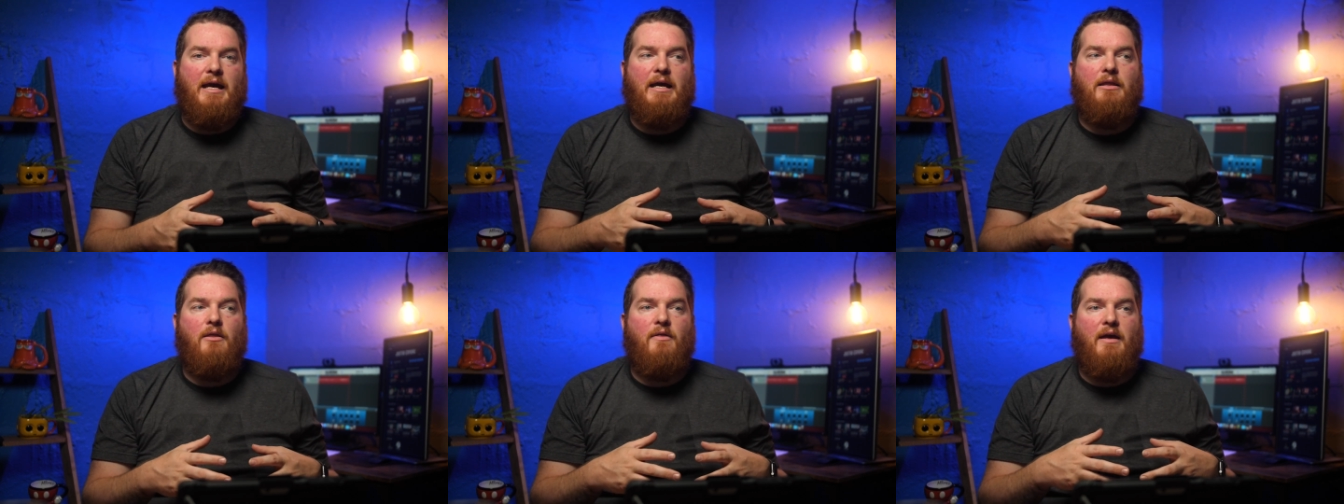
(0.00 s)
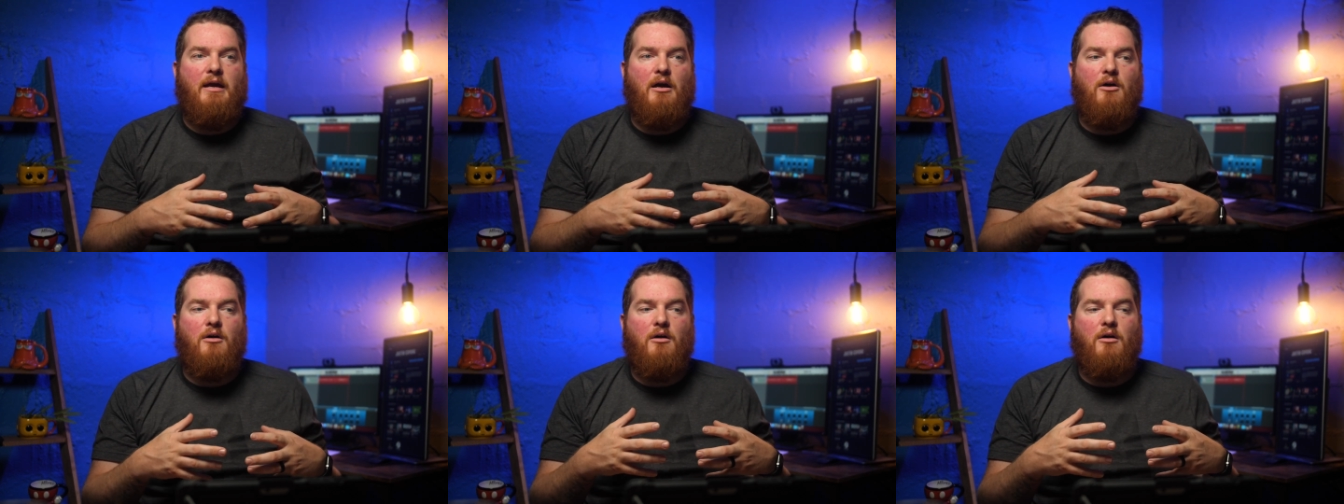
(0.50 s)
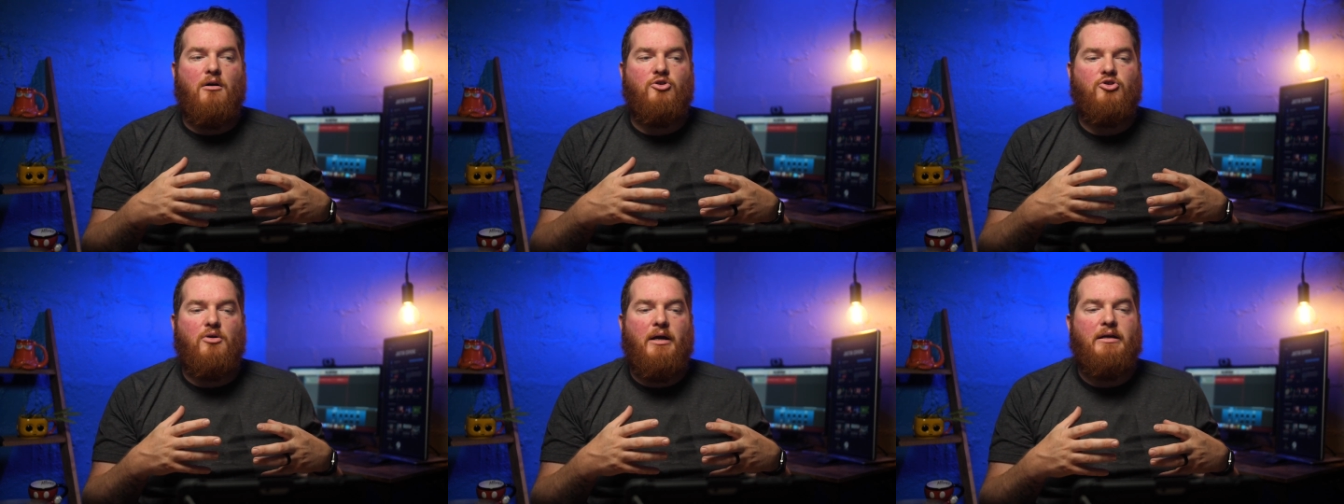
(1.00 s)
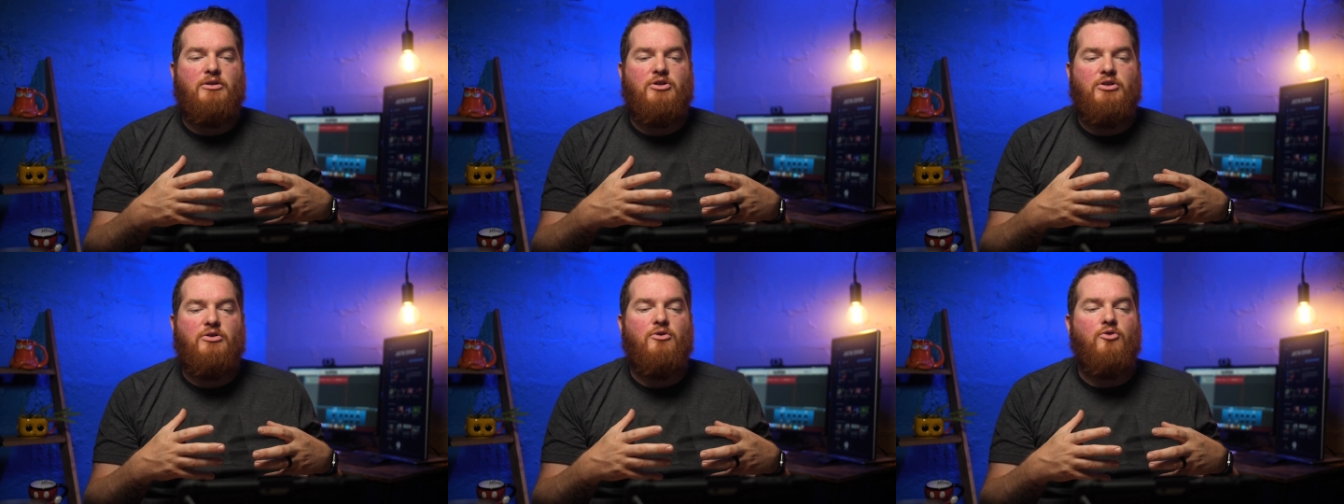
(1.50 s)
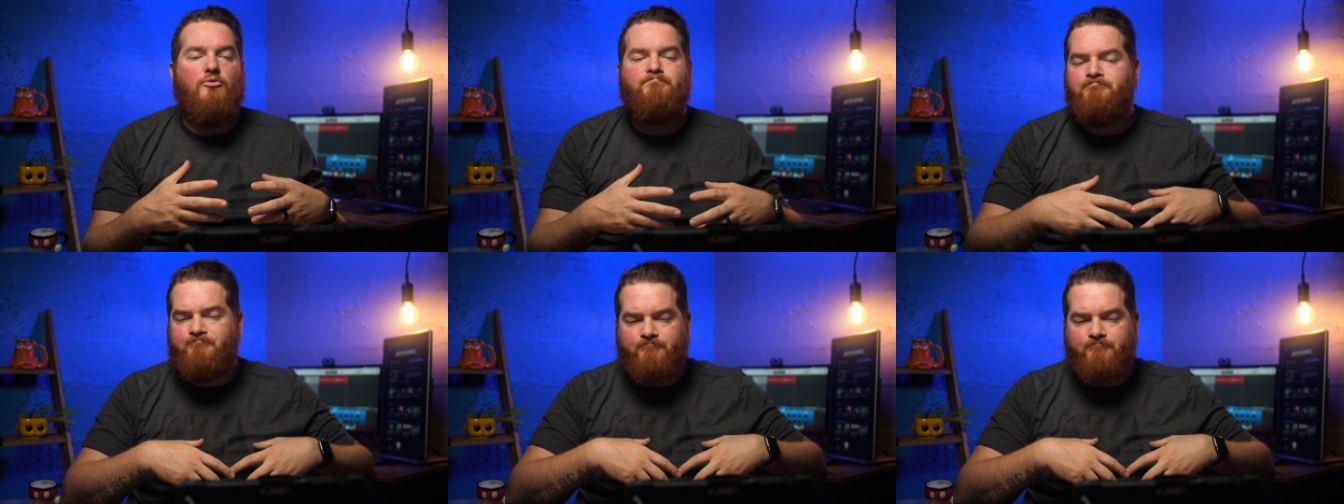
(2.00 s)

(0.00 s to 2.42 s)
and they are trying to